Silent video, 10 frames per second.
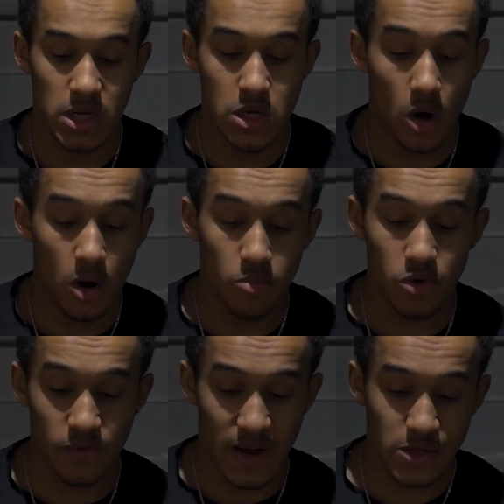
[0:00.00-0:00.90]
He can't
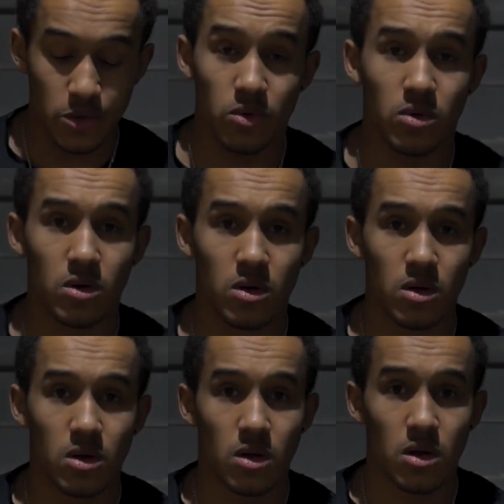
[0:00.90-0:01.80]
move at all.
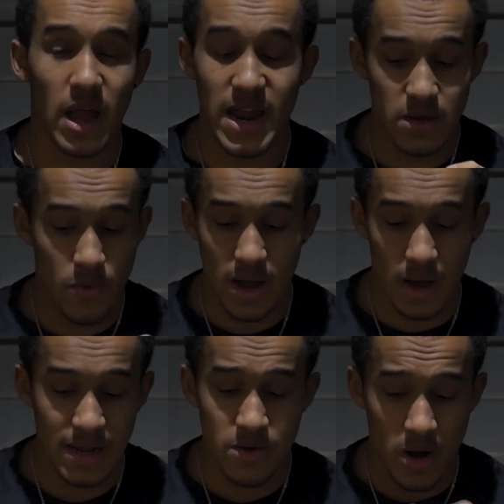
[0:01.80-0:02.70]
Anywhere
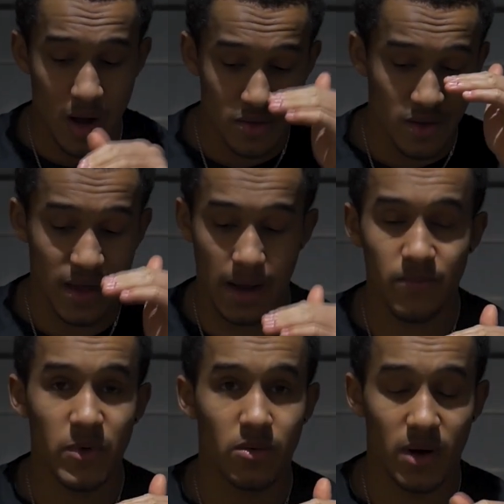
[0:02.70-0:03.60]
under that,
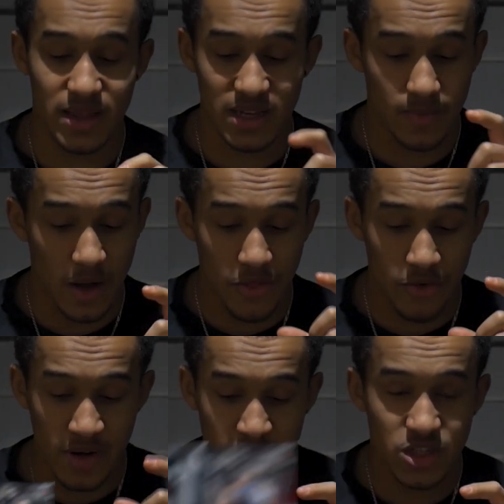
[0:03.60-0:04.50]
right? There's about
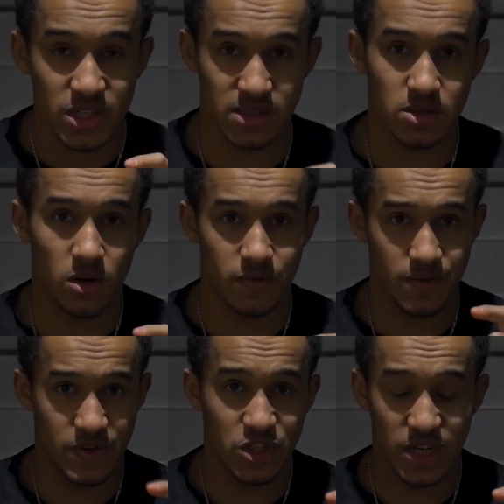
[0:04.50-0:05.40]
3 inches off
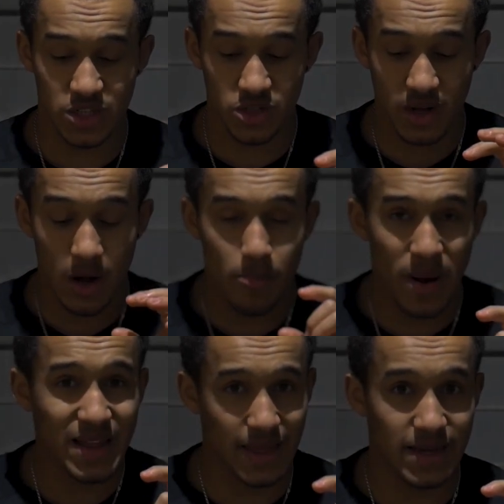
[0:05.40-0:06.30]
of his chest. You know how
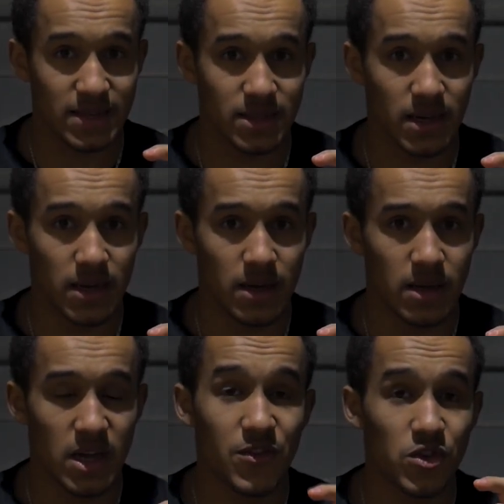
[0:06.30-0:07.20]
bad that is
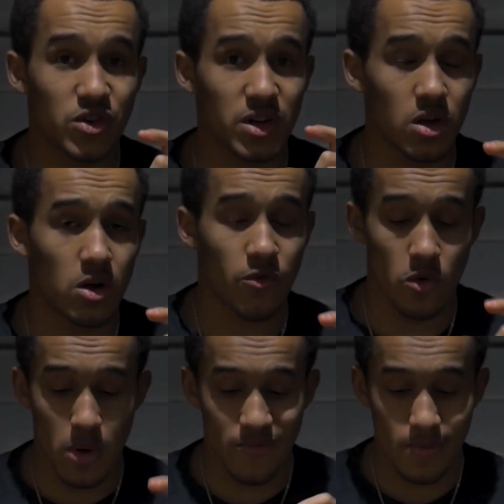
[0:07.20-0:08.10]
if you're trying to go
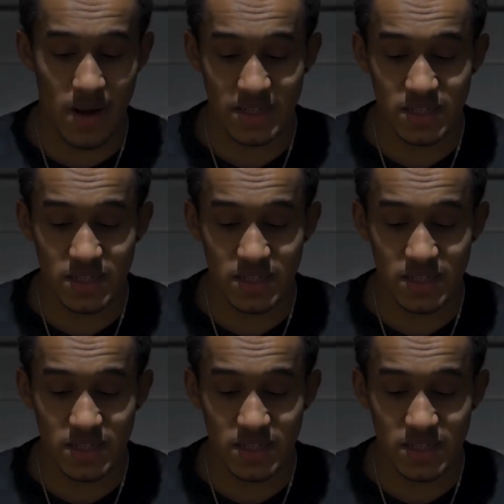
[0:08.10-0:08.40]
for a 1 rep max.